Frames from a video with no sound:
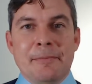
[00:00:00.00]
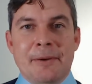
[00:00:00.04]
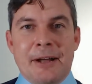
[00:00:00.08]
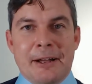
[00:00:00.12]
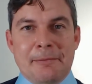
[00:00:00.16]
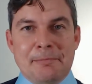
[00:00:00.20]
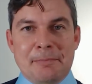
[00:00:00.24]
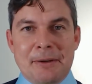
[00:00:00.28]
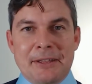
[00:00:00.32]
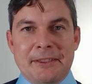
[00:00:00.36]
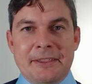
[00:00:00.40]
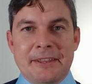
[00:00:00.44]

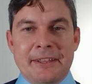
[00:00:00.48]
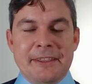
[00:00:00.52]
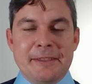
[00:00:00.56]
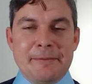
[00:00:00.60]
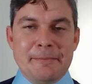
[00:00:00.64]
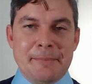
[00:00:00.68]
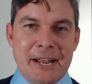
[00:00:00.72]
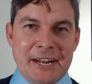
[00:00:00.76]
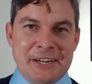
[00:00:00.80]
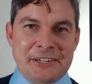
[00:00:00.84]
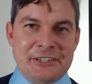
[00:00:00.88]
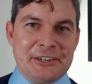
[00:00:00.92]
But then
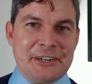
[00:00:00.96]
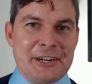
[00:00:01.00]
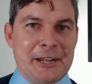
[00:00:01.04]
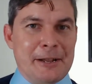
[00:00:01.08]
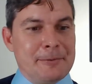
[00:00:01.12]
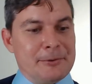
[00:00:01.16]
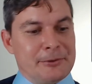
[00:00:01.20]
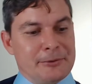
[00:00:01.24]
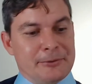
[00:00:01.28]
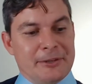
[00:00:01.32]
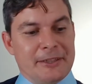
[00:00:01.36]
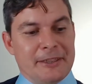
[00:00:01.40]
the magic
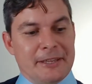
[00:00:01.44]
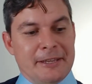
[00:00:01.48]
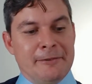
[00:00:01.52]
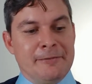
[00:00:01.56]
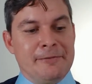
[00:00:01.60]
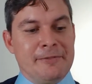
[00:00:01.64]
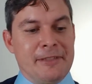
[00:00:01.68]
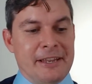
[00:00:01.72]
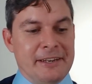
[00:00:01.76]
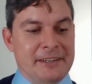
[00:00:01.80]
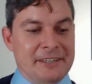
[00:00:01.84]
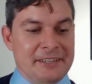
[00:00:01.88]
comes with,
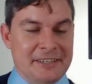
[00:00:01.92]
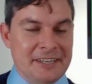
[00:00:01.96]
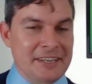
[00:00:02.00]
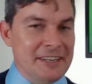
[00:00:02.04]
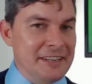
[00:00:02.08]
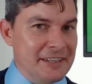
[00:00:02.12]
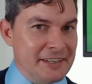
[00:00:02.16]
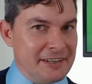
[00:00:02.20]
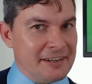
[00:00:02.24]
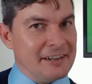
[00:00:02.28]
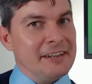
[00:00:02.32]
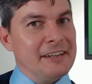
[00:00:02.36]
if they
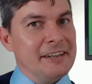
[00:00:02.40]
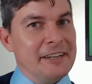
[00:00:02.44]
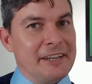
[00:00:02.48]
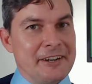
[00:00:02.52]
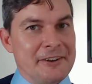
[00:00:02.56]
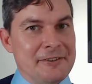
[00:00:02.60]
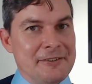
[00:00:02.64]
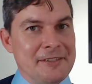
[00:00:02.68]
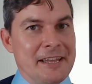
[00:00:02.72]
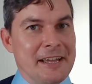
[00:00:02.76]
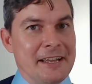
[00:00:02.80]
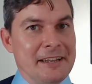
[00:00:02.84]
didn't
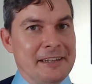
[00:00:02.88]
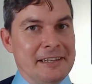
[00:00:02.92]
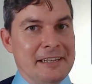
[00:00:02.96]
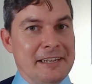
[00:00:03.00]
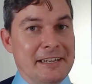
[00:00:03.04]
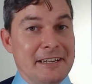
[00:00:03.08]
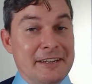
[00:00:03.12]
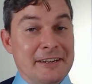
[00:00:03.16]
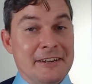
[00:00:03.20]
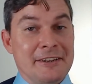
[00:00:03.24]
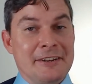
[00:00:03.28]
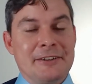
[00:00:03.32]
click on that
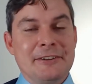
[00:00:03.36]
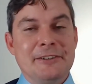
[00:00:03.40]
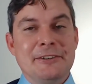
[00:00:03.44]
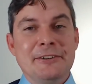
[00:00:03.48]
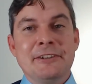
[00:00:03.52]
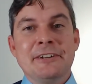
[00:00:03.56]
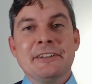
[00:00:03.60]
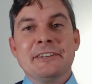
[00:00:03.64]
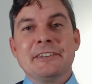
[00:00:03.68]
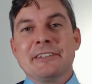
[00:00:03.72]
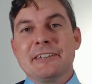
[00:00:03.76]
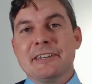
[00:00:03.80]
link,
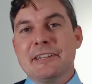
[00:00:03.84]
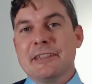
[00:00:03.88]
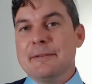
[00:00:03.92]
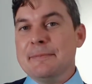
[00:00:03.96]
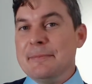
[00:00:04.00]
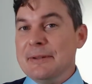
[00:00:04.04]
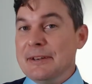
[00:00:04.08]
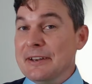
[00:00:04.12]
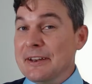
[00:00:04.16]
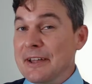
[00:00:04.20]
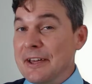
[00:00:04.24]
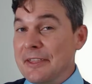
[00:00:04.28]
you can send
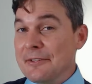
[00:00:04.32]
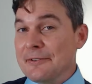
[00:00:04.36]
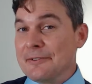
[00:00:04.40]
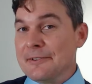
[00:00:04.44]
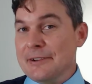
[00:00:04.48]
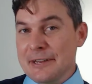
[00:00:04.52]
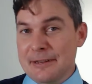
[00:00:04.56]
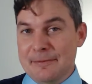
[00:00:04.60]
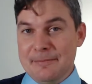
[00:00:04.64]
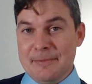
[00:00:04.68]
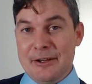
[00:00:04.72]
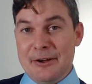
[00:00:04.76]
them
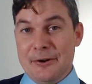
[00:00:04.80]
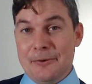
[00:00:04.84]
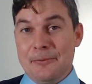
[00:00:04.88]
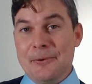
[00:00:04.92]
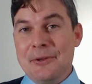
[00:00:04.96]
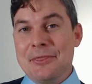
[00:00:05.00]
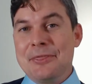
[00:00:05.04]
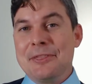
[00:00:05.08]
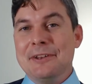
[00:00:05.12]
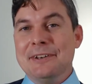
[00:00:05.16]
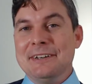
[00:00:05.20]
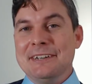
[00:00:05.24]
another email
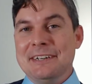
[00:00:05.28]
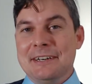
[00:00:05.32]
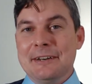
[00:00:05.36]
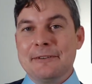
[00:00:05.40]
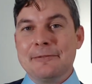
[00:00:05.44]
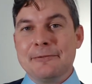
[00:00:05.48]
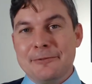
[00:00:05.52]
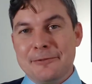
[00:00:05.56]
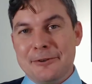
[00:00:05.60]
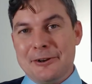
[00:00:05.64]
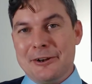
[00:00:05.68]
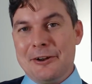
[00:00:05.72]
with a
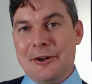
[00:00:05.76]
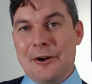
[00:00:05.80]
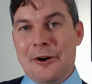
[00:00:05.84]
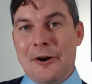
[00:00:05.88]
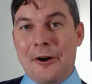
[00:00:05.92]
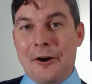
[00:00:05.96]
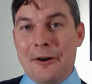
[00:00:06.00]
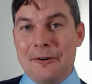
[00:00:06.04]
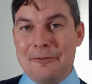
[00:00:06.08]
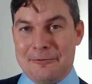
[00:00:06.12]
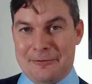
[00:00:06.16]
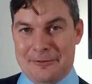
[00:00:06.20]
different
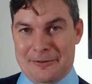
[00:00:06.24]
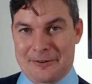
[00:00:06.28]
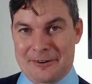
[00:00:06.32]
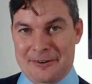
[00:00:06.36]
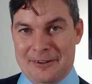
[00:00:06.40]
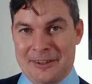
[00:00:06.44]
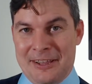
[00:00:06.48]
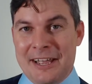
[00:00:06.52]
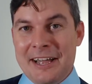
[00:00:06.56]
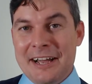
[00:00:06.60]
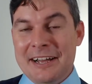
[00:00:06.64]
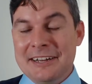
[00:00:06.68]

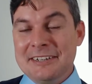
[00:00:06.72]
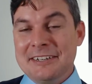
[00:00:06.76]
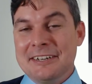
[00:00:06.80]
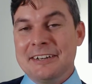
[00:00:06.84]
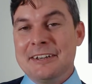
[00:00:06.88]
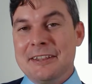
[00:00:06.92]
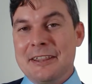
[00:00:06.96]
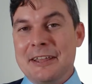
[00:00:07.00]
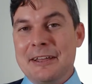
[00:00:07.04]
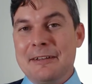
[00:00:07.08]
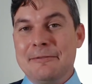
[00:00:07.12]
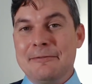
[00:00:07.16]
offer
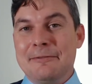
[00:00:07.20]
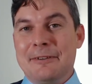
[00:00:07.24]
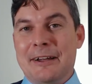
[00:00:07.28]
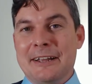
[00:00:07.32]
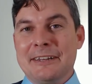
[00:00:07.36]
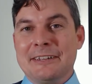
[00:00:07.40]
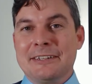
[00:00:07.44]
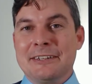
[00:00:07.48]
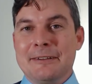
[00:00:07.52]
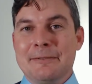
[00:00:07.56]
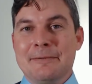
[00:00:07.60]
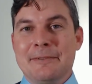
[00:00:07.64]
until you
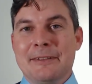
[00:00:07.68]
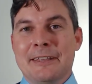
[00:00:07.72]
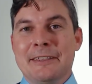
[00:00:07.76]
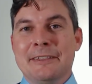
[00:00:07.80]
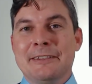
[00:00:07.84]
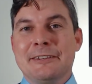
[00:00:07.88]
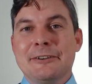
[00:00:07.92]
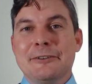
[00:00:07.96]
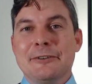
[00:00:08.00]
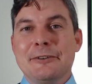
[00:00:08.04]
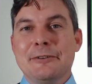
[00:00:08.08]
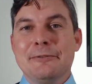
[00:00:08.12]
find
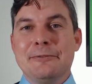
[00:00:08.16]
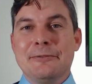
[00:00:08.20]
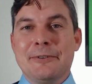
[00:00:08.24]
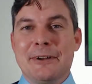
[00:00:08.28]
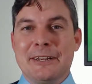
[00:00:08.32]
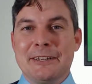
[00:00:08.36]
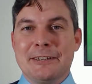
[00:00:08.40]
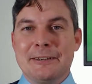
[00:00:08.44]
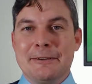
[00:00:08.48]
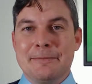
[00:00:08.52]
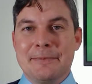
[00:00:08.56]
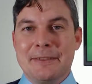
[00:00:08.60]

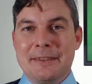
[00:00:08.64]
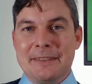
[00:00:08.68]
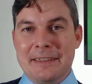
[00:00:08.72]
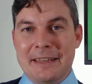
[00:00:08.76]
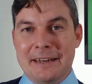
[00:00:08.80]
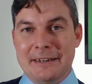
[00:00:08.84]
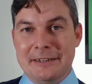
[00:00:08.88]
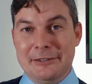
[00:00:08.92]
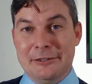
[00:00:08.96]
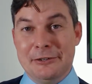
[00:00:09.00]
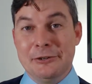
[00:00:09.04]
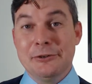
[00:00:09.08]
something
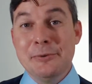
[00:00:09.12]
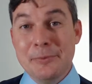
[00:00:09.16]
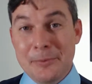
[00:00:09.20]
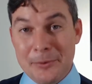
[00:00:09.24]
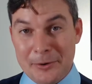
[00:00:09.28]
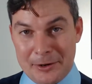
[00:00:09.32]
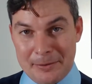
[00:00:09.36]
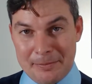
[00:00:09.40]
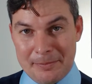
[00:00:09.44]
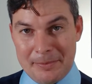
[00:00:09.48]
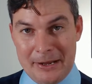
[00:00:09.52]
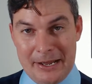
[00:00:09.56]
they do
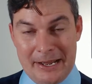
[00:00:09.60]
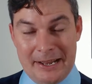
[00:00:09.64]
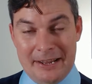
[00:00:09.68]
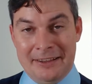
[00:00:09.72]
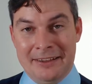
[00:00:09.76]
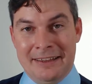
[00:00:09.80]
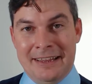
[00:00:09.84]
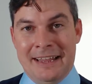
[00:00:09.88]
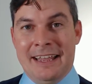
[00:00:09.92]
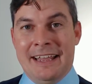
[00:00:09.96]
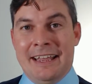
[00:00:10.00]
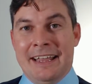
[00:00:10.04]
want to
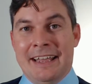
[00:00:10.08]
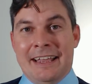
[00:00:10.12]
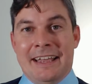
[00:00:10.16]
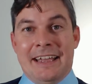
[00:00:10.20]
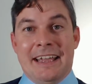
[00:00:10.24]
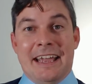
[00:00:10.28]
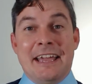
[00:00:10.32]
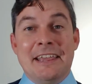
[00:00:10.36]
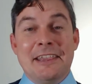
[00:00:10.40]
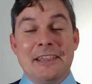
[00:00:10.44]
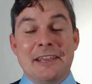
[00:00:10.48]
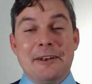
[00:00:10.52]
buy.
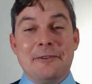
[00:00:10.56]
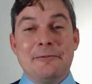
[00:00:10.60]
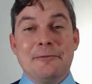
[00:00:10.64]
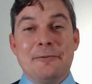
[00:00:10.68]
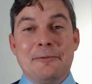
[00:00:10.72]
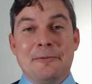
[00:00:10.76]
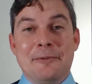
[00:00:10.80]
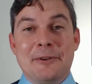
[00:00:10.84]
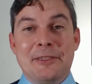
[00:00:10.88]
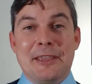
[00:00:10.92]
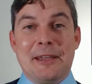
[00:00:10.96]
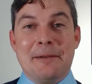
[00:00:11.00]
And
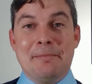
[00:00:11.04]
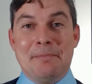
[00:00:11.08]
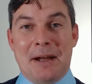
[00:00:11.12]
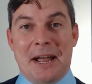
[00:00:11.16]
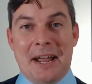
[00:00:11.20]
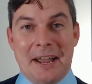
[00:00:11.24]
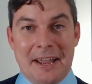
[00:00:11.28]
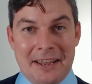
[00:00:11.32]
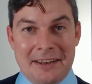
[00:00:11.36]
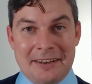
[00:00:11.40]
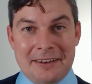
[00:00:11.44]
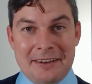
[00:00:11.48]
then when they
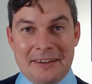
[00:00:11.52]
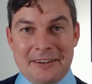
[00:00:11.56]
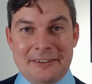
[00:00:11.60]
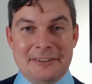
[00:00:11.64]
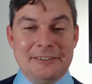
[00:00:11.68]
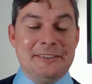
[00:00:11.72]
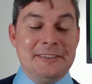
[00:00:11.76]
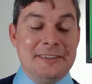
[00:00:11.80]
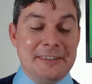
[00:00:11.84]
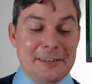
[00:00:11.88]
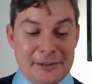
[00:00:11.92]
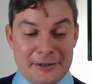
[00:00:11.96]
buy it,
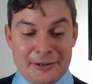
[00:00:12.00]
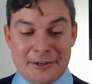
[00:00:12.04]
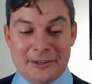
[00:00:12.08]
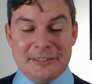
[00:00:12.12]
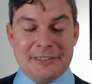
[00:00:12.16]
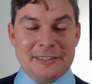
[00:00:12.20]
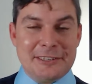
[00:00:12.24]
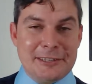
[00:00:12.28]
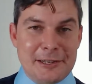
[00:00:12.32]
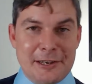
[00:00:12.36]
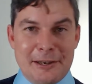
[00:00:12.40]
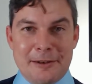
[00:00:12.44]
then you
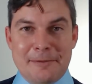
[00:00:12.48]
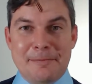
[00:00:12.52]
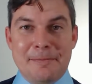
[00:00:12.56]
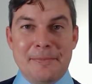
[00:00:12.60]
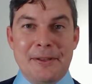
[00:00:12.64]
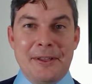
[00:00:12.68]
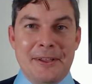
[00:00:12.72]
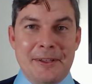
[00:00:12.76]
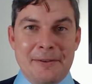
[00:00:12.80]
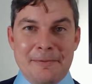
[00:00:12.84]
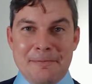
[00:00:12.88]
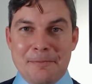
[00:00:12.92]
can send
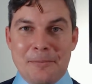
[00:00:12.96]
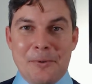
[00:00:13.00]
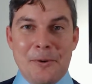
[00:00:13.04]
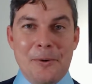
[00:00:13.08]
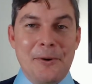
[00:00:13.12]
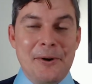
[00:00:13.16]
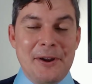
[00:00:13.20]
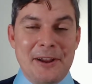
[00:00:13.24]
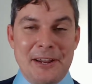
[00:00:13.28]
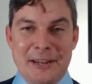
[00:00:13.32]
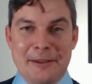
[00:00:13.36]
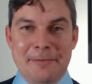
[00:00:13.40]
them
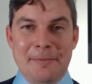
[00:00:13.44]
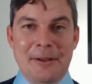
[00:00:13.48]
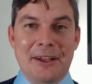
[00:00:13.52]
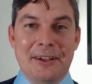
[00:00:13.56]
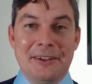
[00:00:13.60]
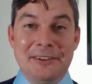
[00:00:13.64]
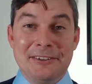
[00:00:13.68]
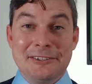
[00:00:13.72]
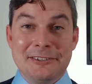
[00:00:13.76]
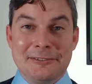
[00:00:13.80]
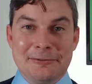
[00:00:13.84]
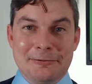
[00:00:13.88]
more
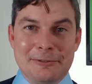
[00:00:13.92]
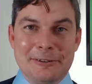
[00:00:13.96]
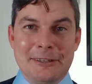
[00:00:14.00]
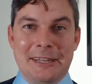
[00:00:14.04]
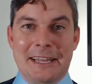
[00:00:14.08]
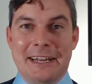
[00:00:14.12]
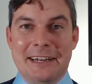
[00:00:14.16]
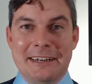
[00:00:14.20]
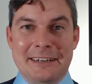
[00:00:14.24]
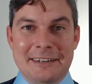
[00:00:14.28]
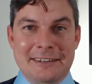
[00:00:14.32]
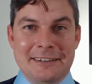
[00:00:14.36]
emails
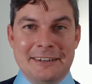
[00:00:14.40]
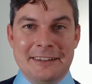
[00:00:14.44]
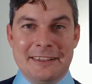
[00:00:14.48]
related to